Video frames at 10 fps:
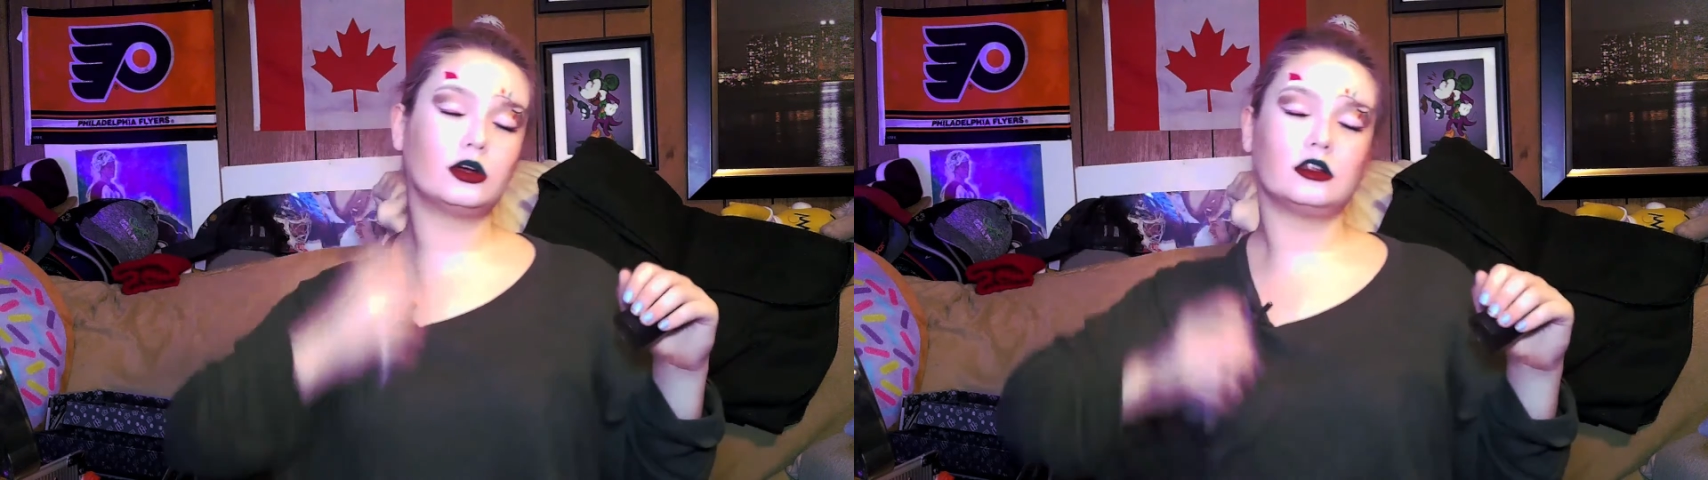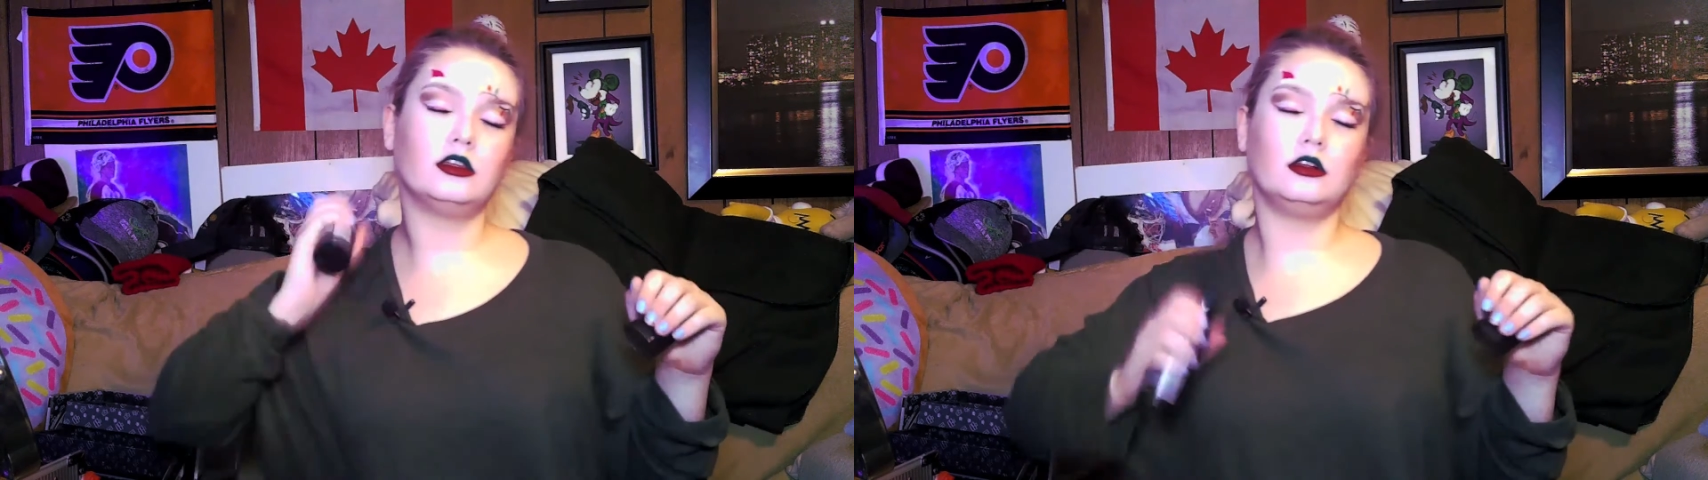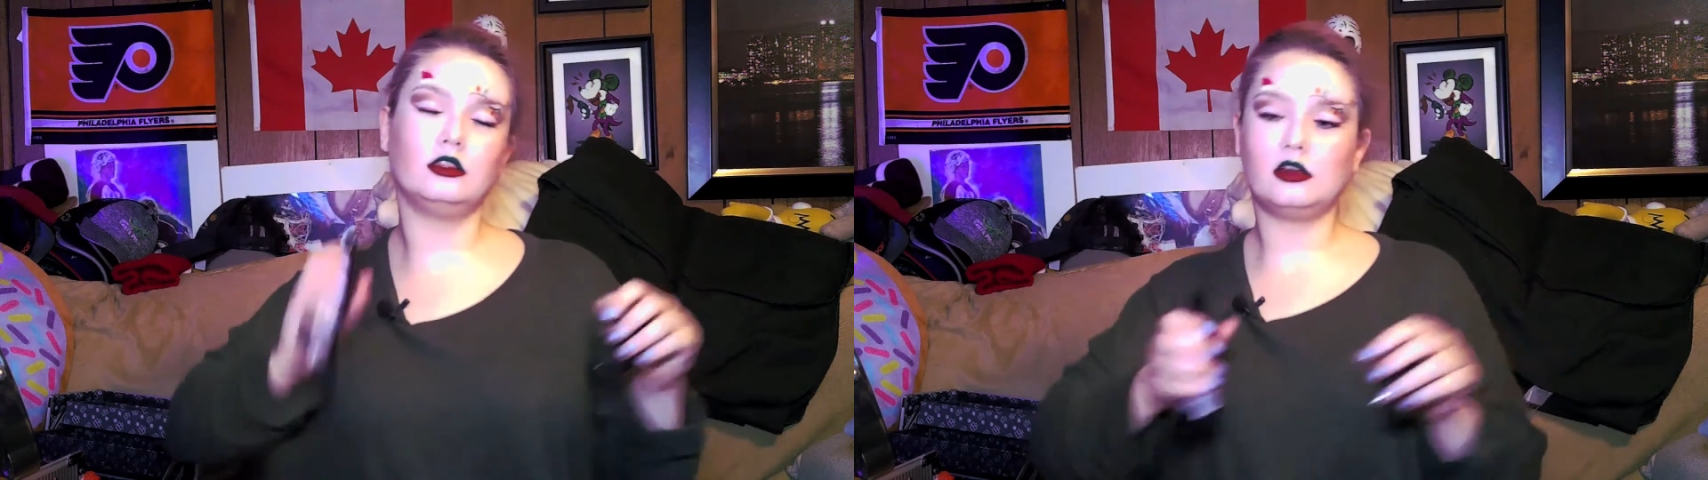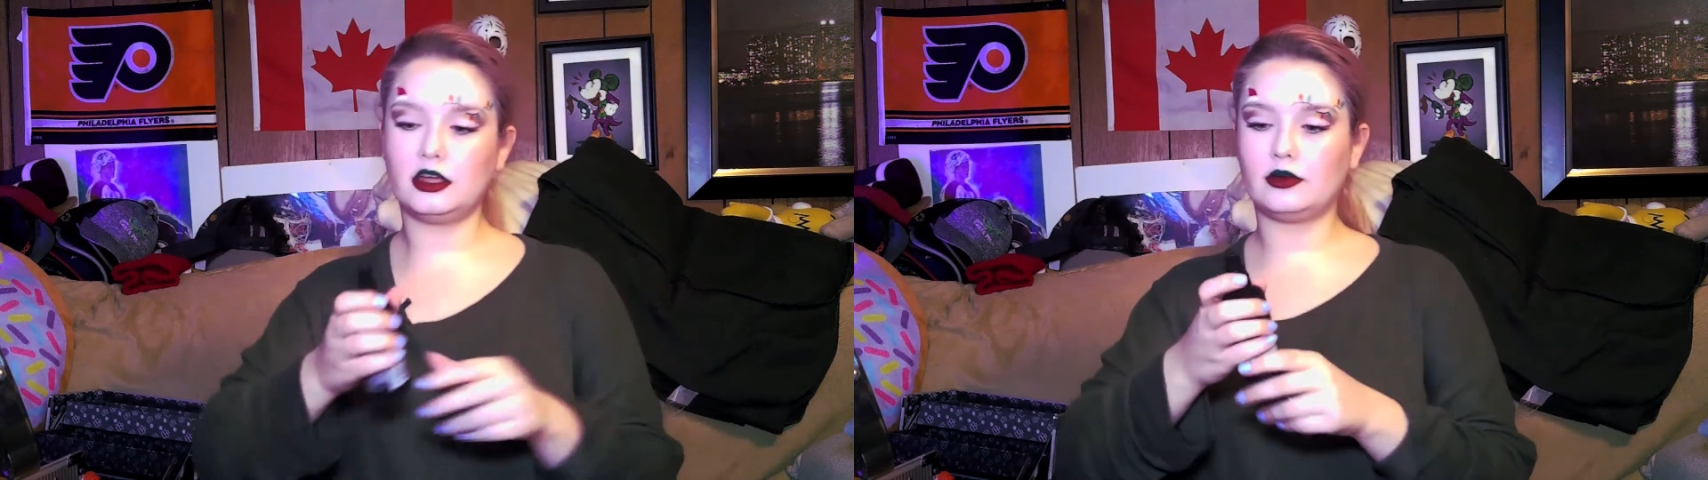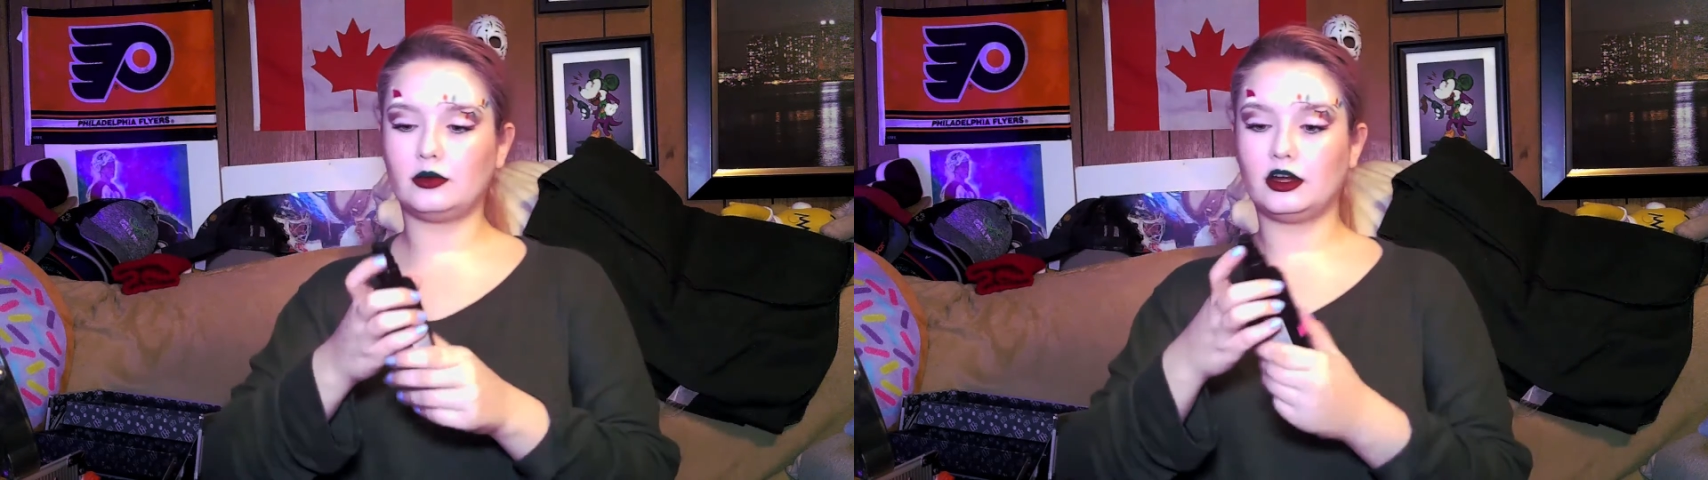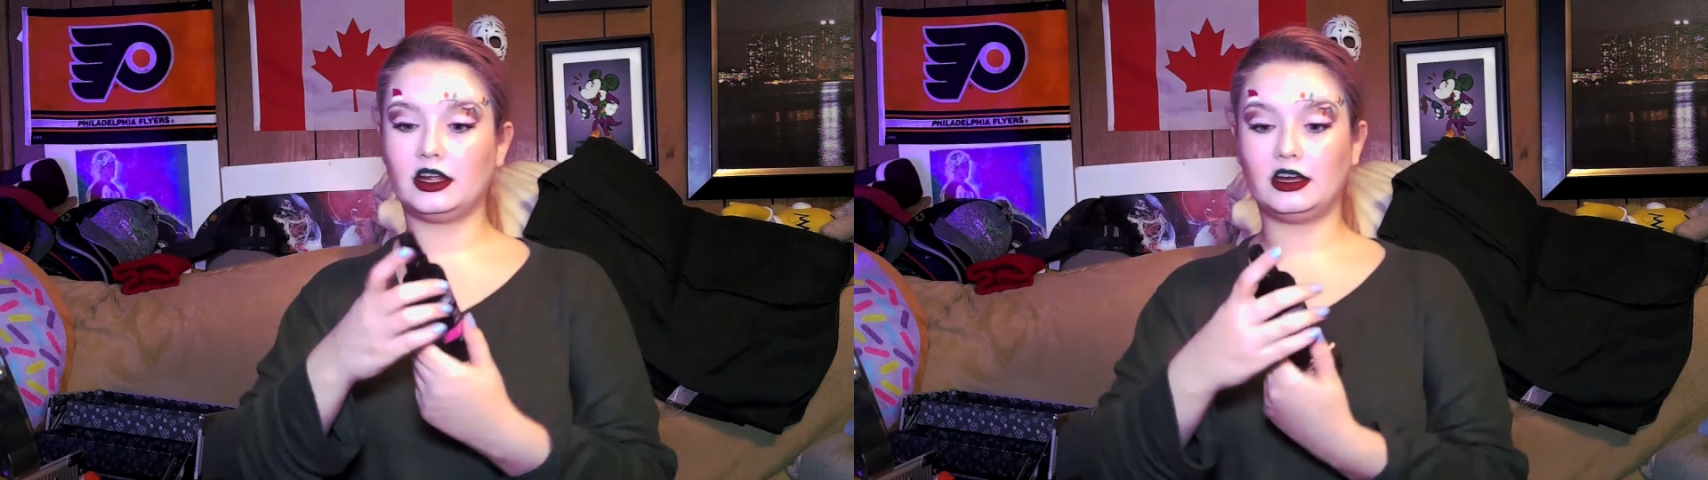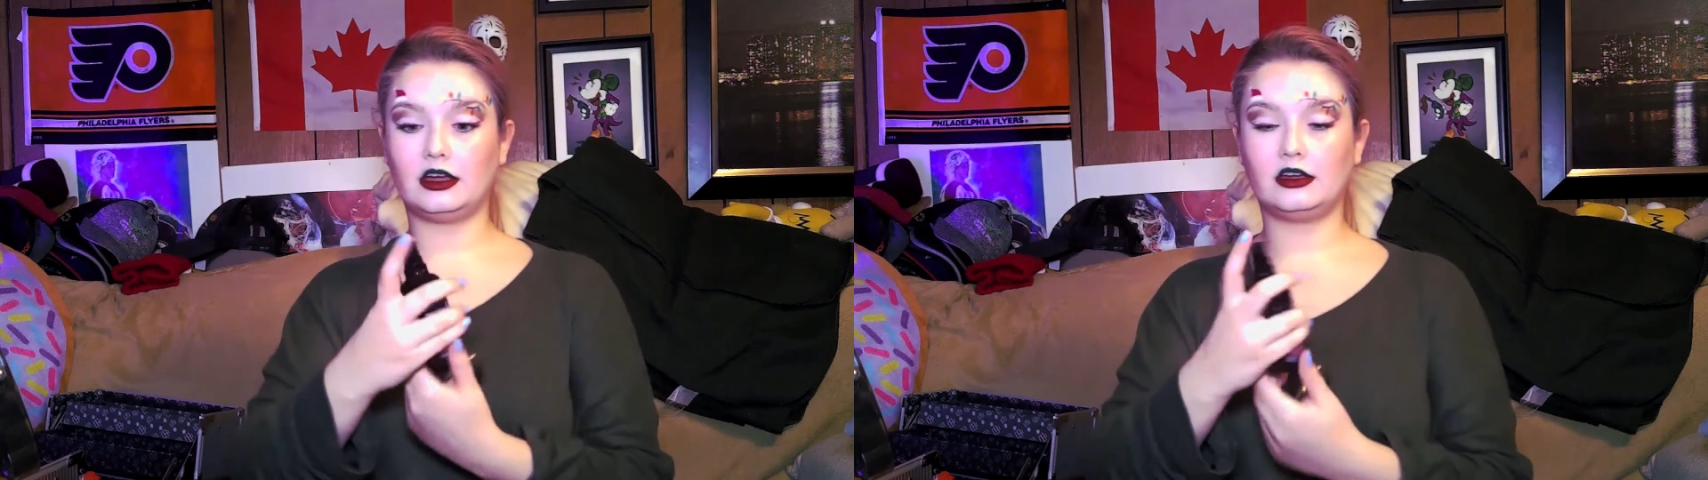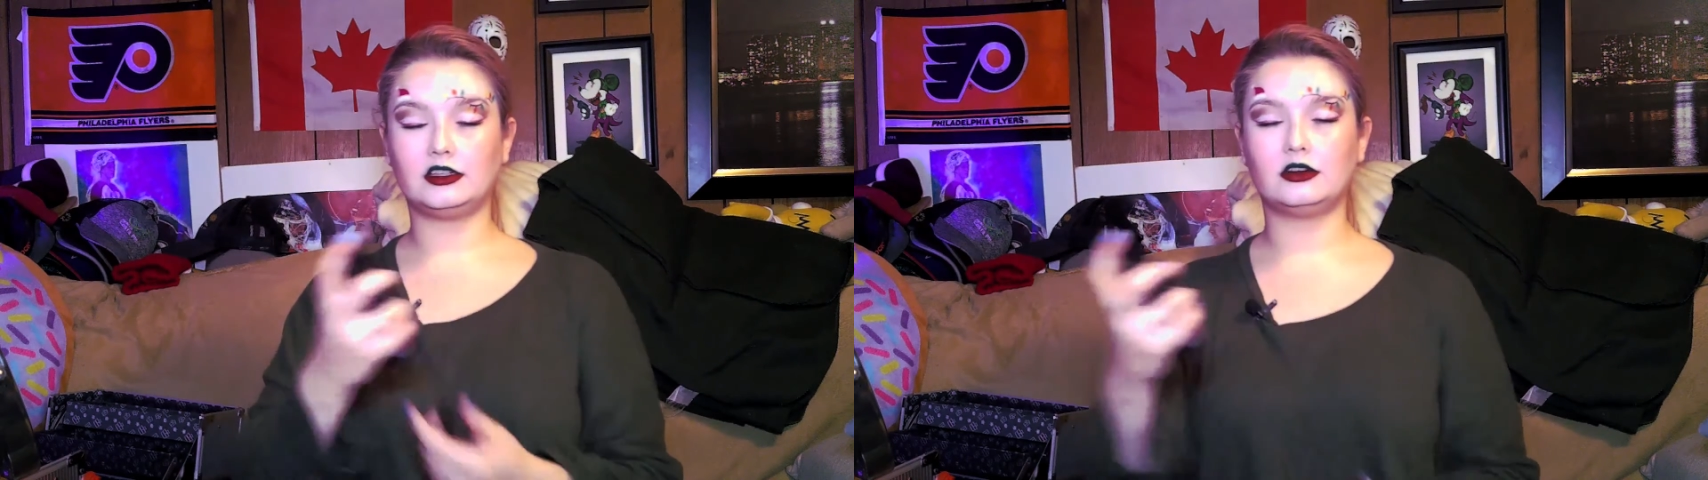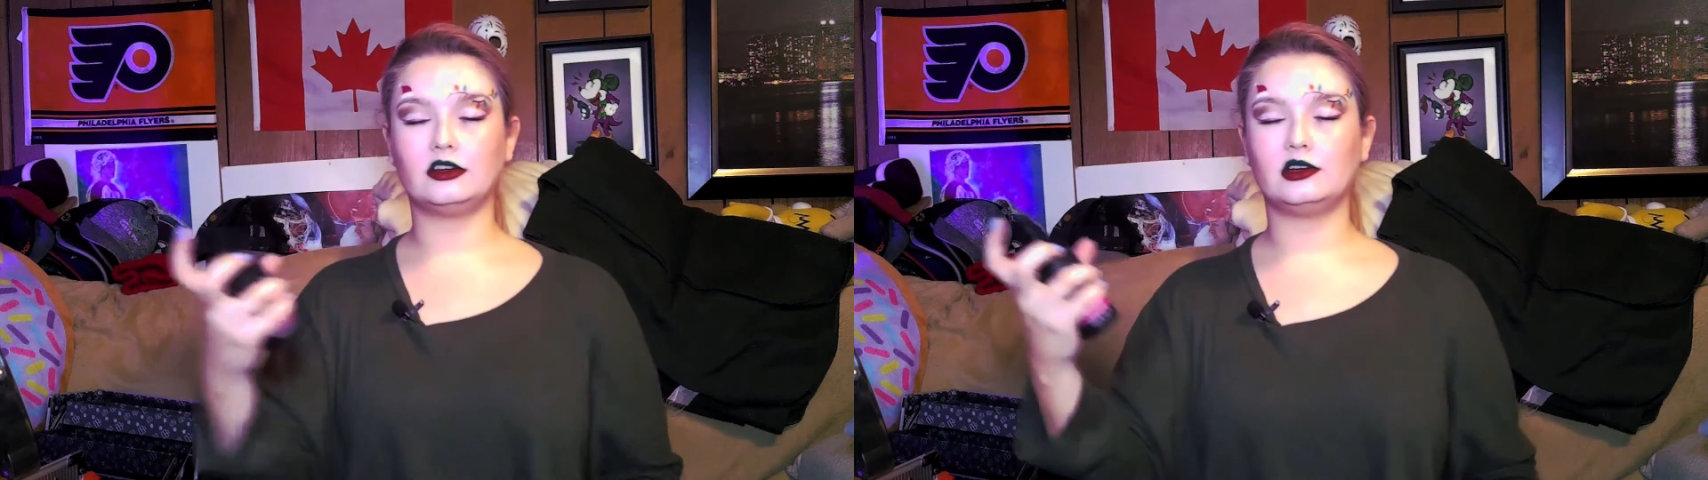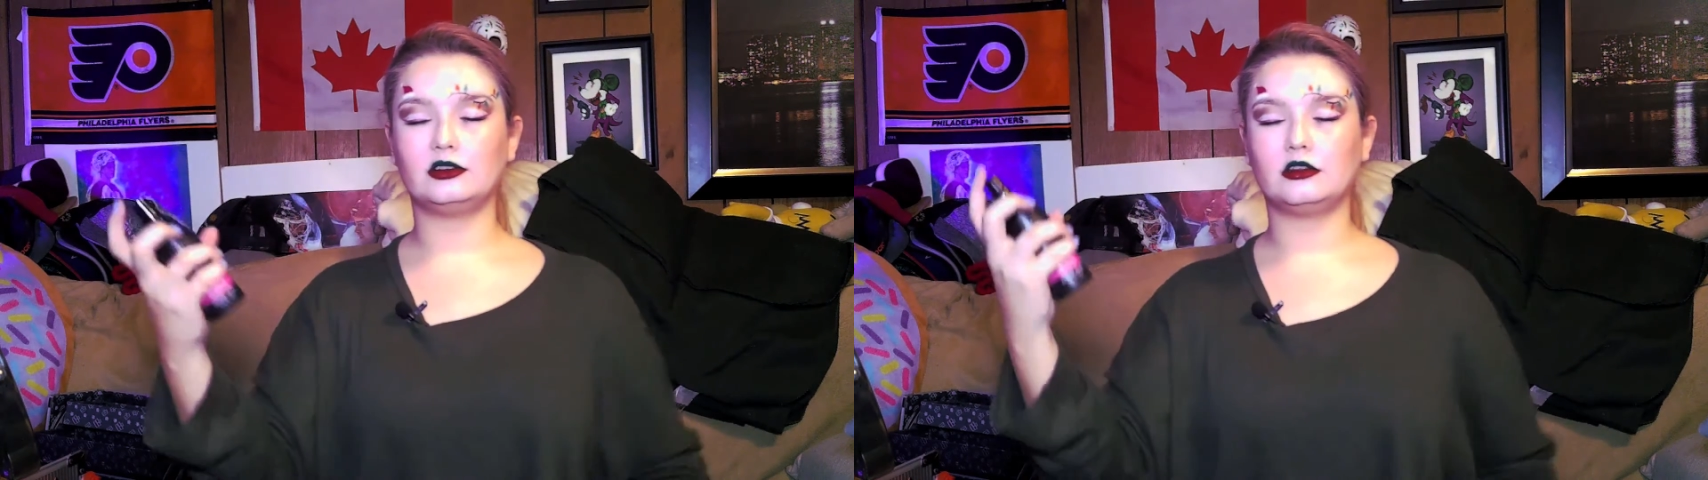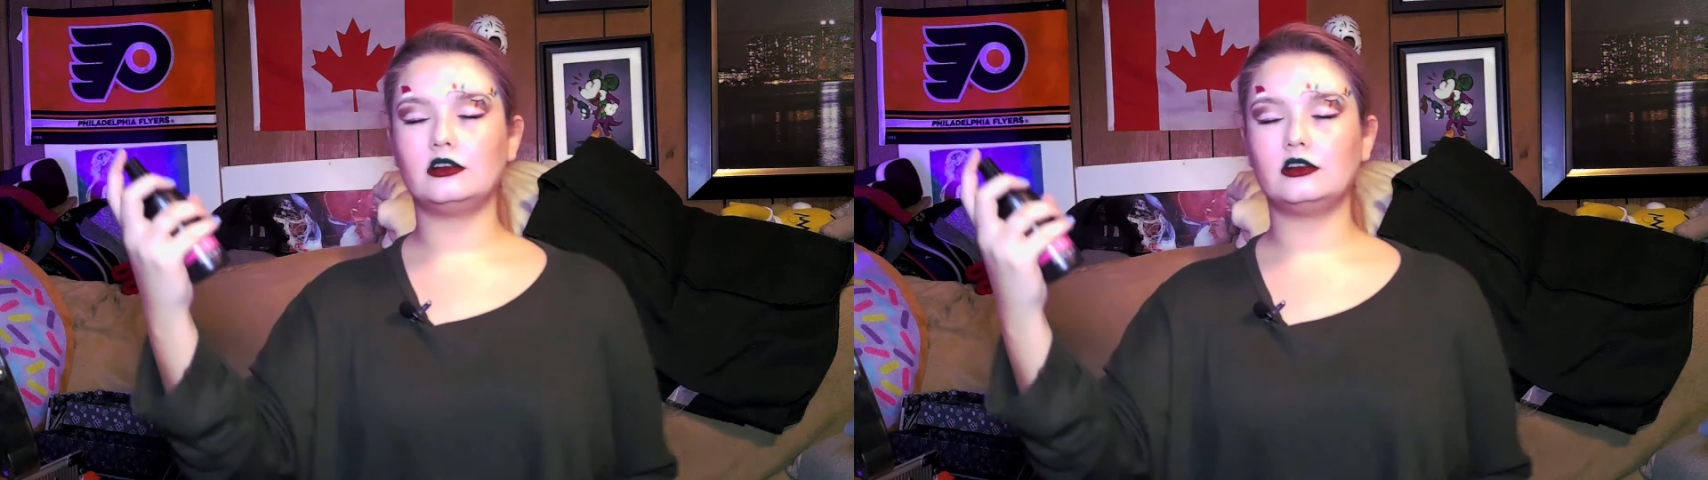little look at what it turned out to look